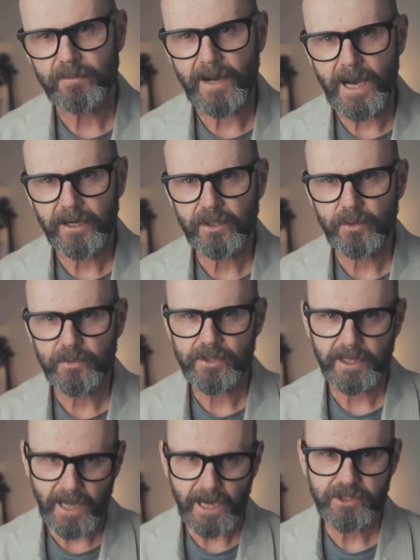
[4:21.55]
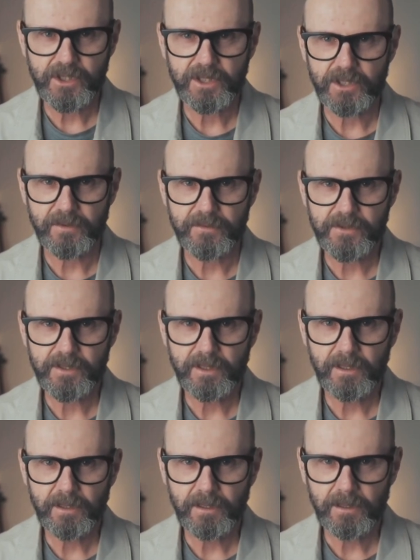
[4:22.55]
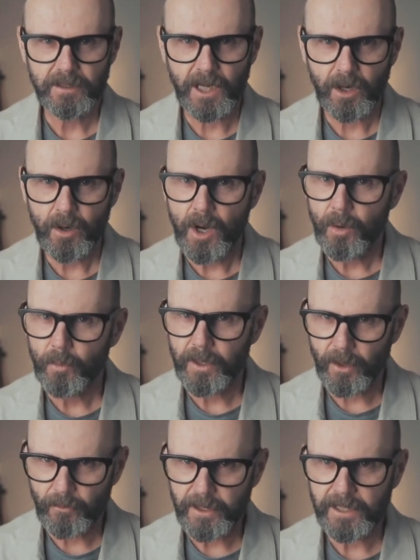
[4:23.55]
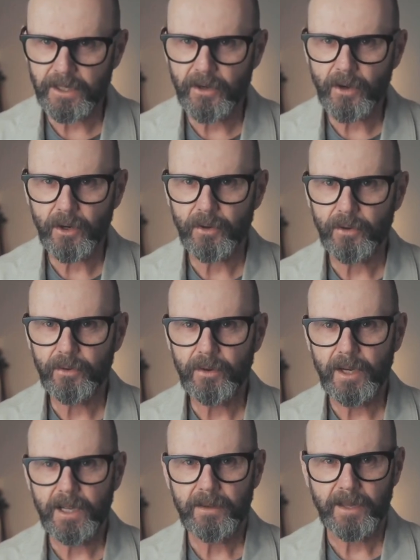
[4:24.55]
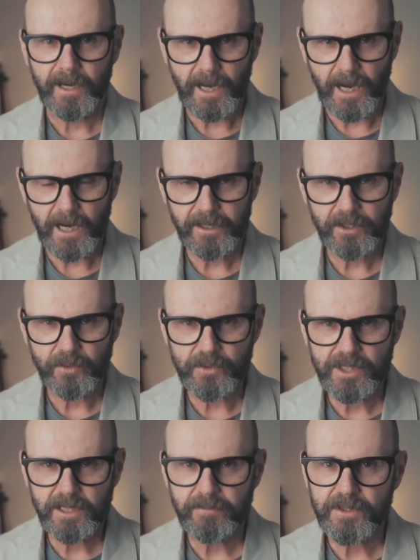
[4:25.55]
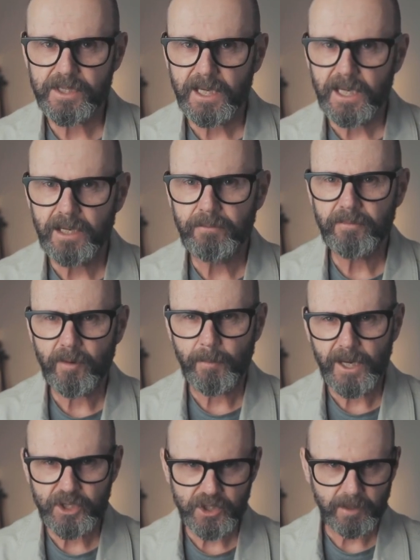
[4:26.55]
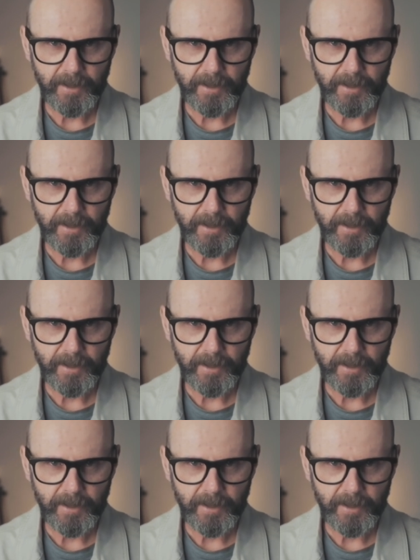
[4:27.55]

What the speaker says: of articles and adjectives. Now, we already know that articles give us information